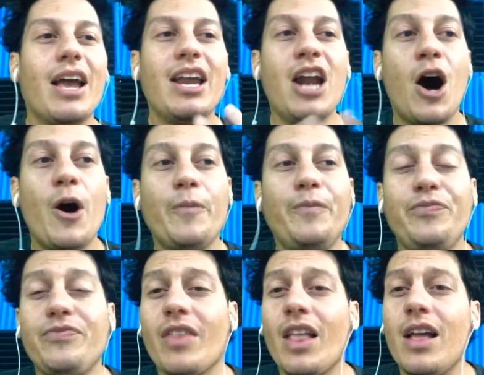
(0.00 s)
you know,
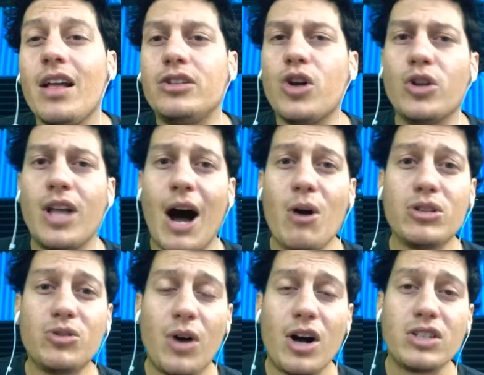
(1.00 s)
so I
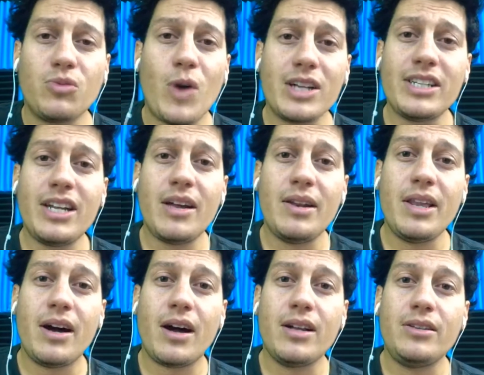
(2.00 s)
was watching
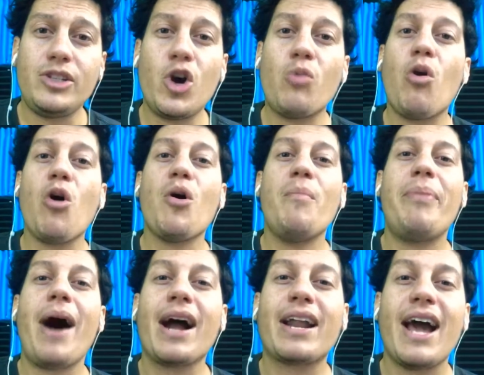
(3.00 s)
the Joe Rogan
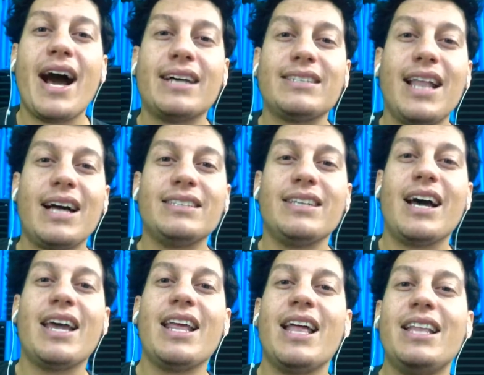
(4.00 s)
podcast last
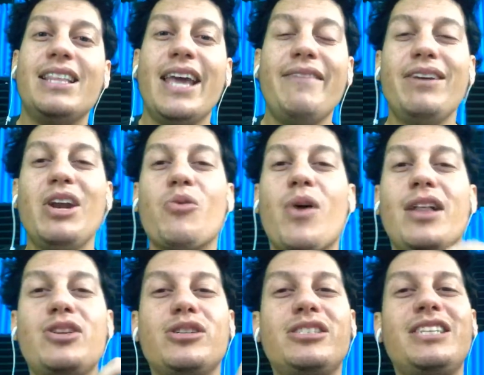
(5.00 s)
night, and David Lee
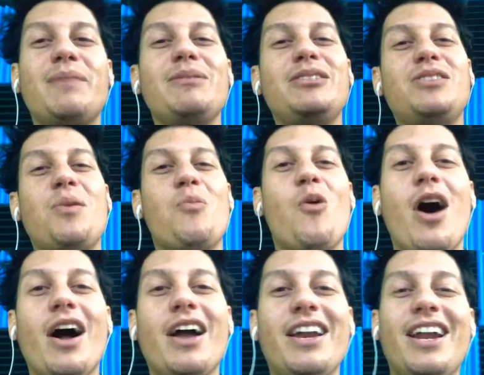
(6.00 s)
Roth, just sipping some
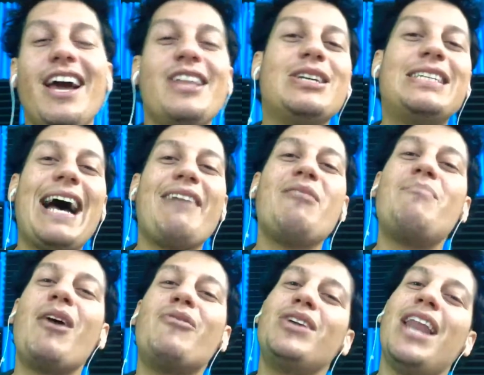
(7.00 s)
wine, just having
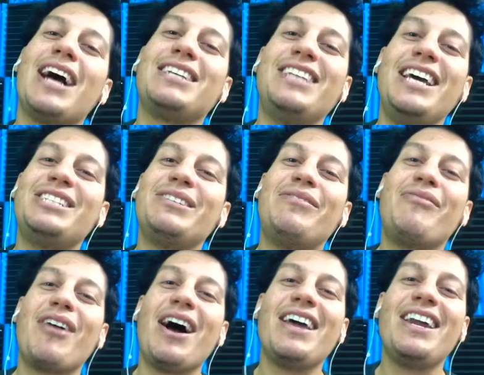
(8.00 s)
my relaxation
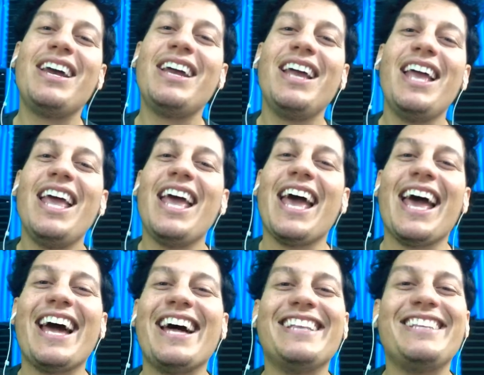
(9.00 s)
Friday,
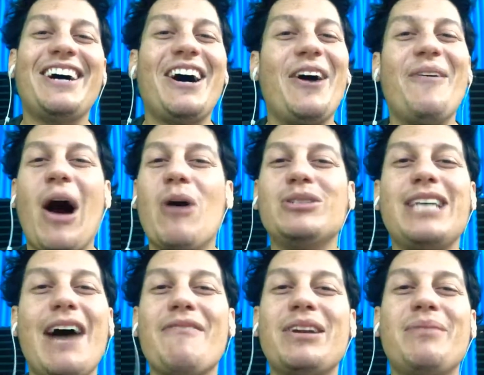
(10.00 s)
and I was
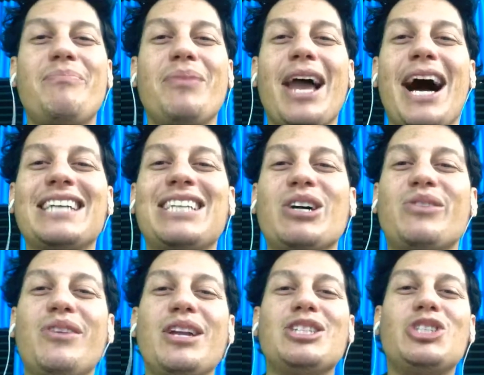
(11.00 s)
having a blast. I was
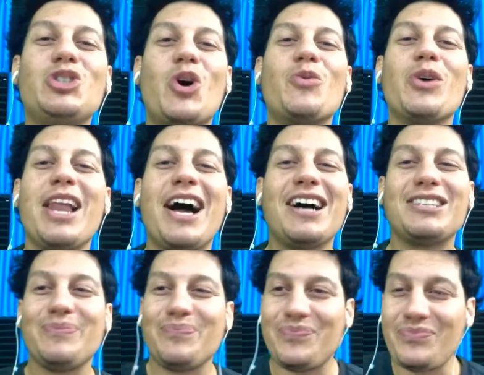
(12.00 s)
feeling so relaxed.